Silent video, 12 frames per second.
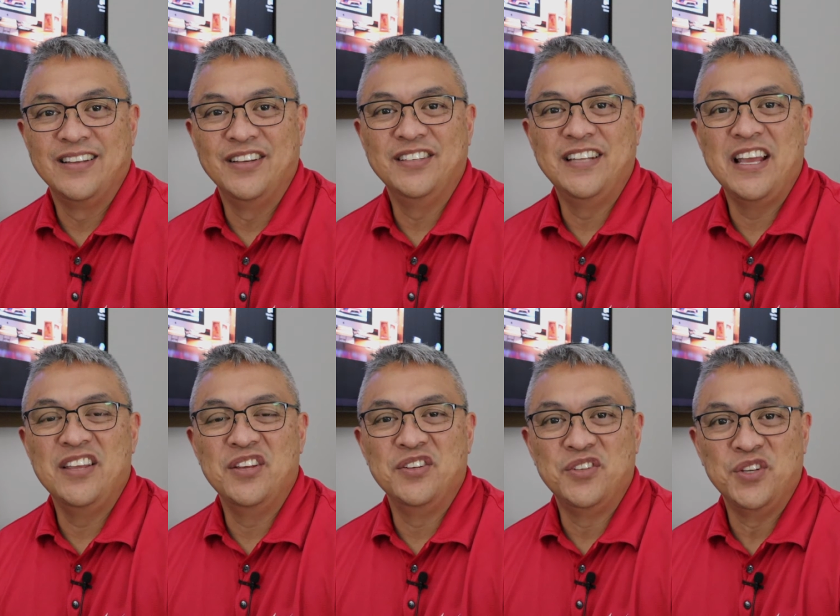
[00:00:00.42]
Good day,
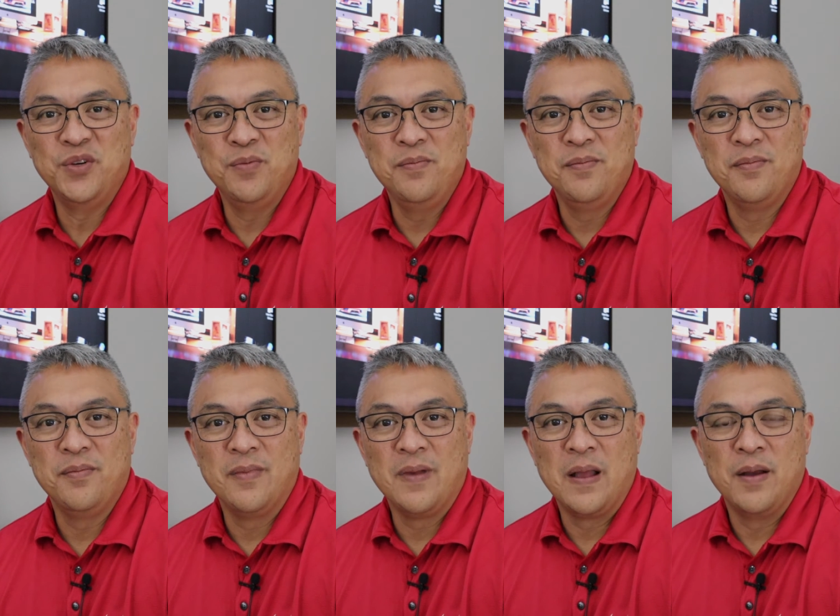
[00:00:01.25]
YouTube.
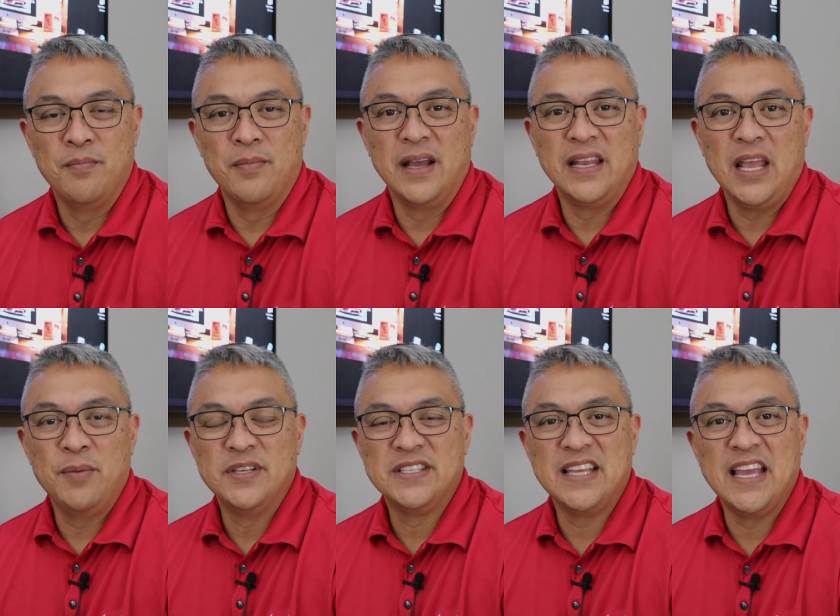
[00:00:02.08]
My name
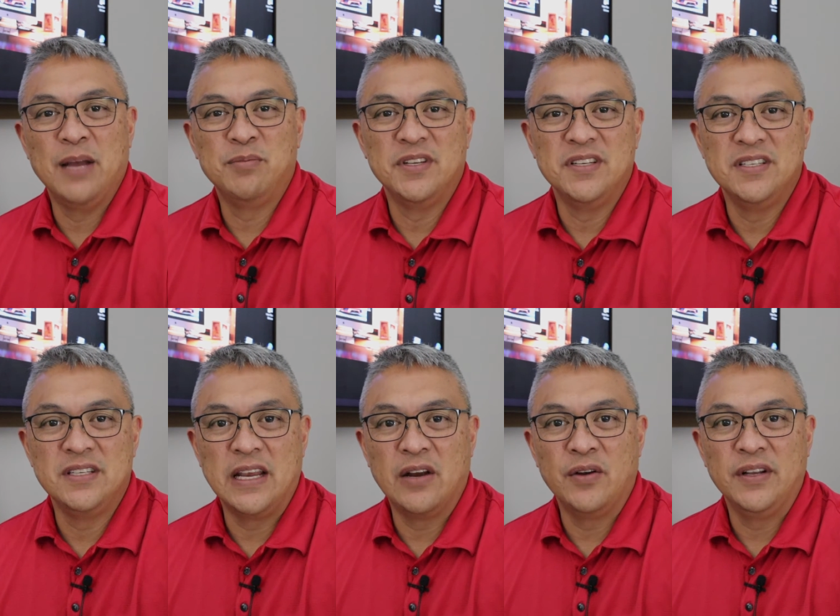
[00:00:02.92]
is Captain
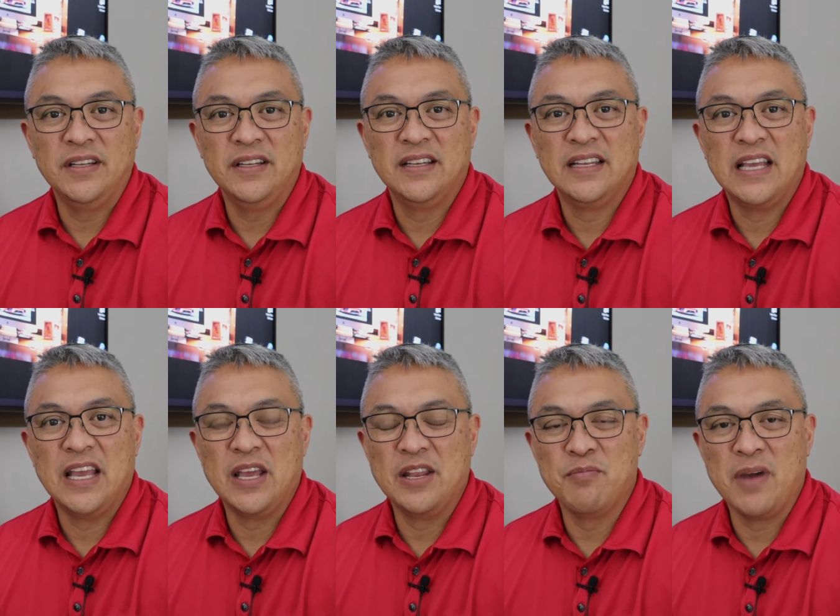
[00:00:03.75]
Darren
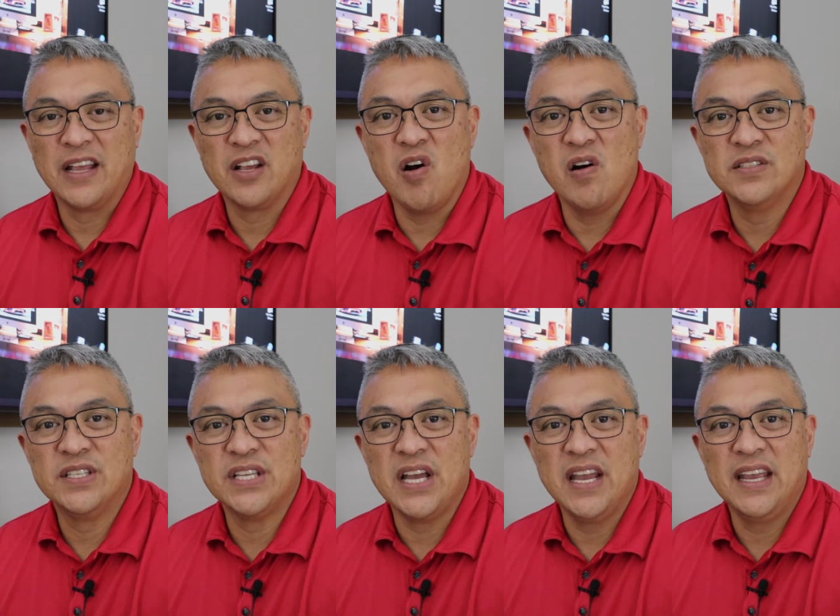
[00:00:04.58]
and my call
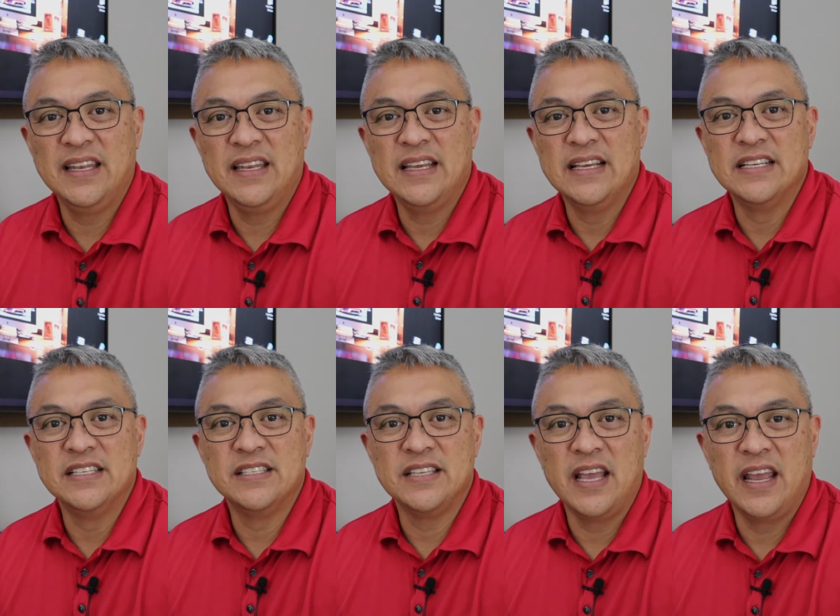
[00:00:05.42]
sign
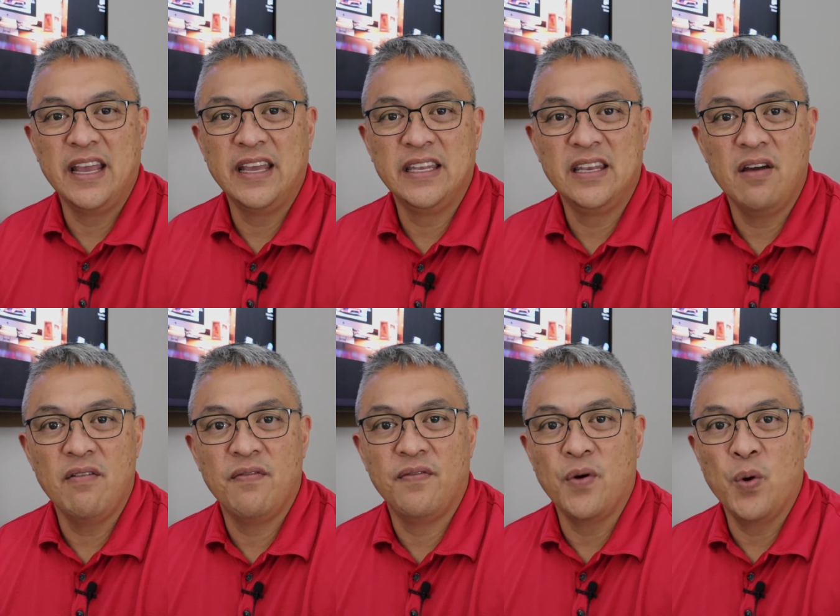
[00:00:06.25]
is
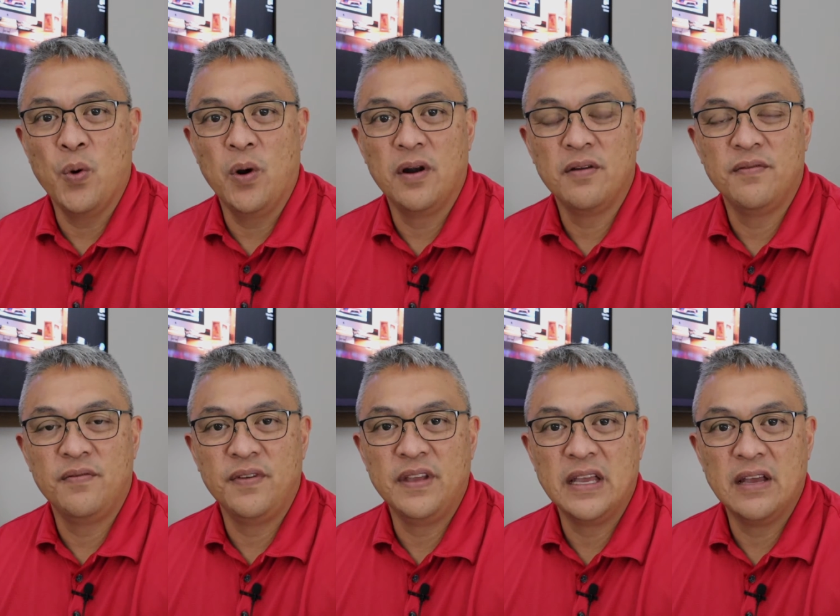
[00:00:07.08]

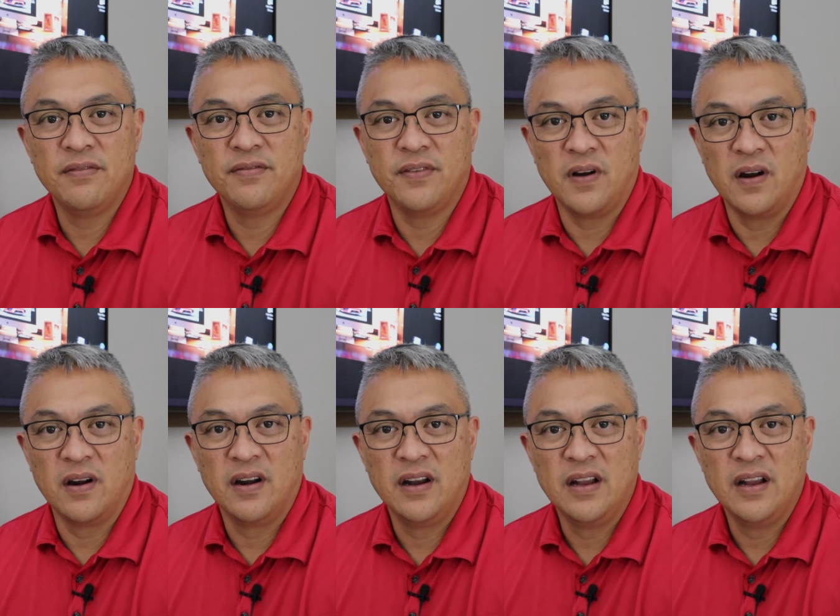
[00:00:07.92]
N4VFR.